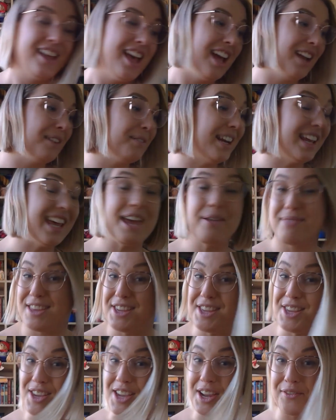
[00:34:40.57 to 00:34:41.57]
I'm going to keep
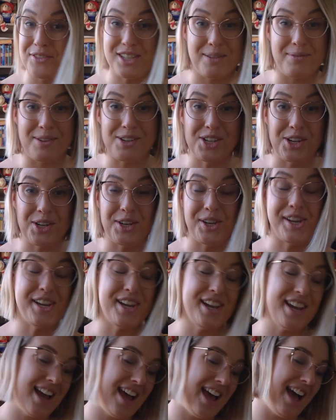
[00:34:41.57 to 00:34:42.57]
thanking you every time I show
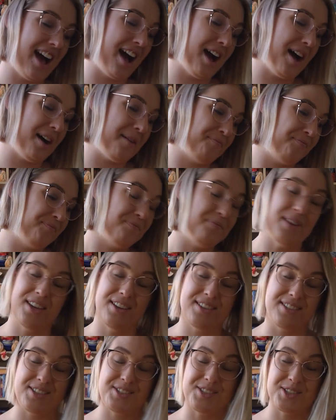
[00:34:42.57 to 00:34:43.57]
you,
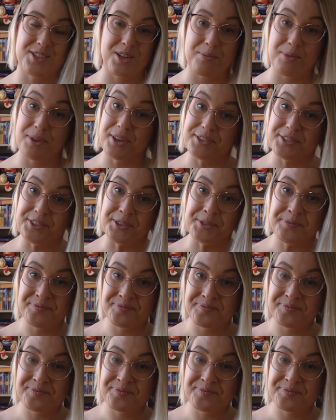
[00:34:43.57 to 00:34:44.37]
because it's just so beautiful.